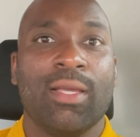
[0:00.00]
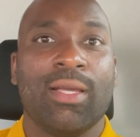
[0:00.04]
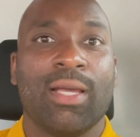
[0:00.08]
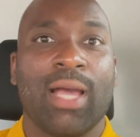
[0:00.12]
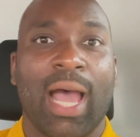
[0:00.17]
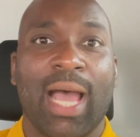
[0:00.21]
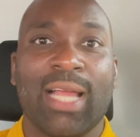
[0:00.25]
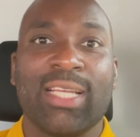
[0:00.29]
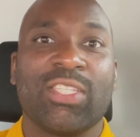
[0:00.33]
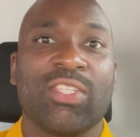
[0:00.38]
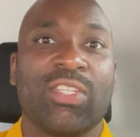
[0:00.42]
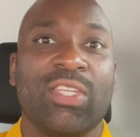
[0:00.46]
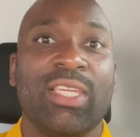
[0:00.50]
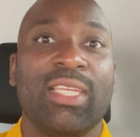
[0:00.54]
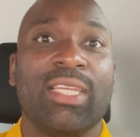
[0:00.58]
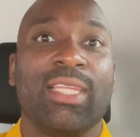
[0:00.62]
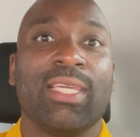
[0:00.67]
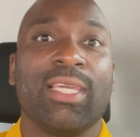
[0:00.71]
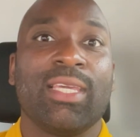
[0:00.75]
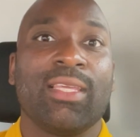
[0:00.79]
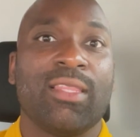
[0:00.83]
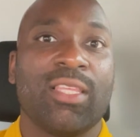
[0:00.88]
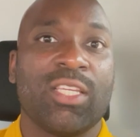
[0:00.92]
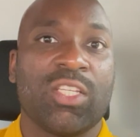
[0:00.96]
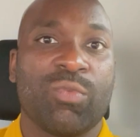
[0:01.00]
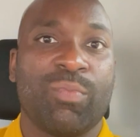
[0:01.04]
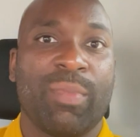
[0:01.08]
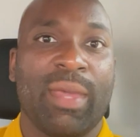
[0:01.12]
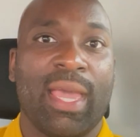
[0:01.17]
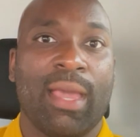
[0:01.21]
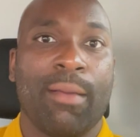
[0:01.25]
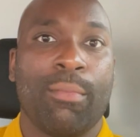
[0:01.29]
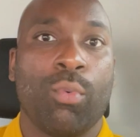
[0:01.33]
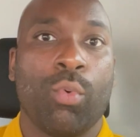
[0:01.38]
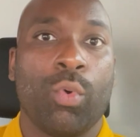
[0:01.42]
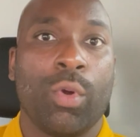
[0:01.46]
I just need to get this
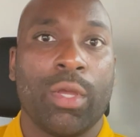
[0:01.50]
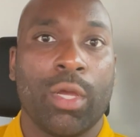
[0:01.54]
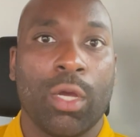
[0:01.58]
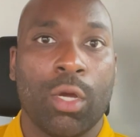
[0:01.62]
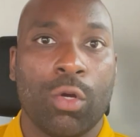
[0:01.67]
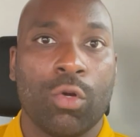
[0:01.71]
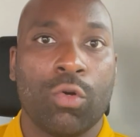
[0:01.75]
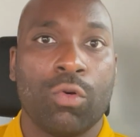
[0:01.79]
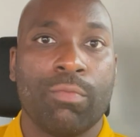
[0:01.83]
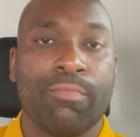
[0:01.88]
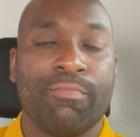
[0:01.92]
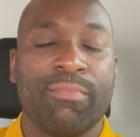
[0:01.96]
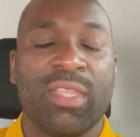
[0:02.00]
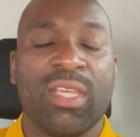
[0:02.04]
bad boy home.